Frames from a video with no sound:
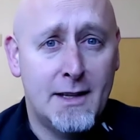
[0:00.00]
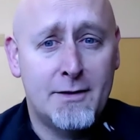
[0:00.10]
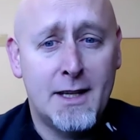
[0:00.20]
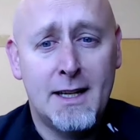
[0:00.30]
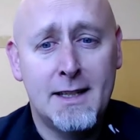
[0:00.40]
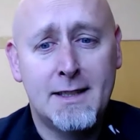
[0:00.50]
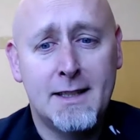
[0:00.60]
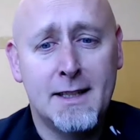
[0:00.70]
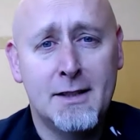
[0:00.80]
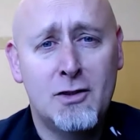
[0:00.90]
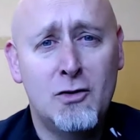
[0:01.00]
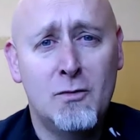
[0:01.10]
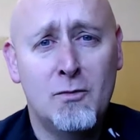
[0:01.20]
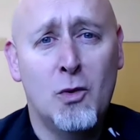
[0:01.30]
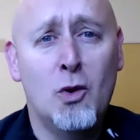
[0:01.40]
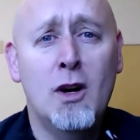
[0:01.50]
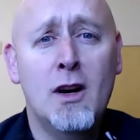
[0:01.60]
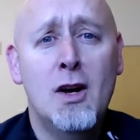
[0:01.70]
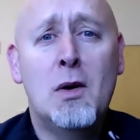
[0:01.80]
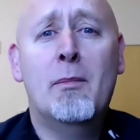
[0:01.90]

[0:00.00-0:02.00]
I've got two more